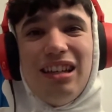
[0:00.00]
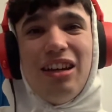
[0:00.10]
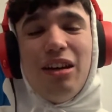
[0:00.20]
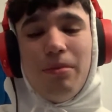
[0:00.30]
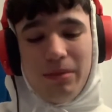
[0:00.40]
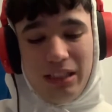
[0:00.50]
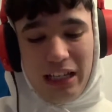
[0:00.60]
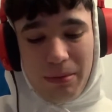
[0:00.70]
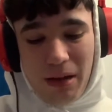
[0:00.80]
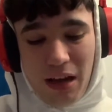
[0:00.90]

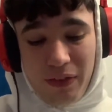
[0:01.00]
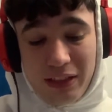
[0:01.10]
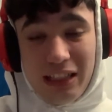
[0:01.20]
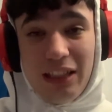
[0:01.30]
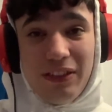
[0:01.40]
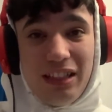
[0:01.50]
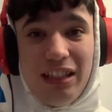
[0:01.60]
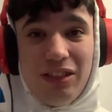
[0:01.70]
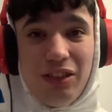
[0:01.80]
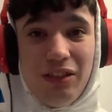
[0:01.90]
Cillian Murphy delivered in
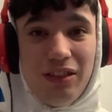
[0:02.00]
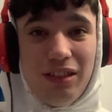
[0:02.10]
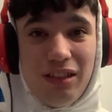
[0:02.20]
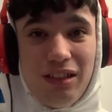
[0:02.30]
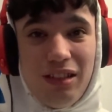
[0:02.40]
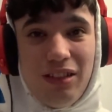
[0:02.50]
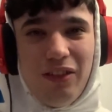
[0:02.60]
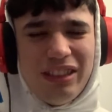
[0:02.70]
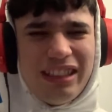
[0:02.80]
it too. Or was it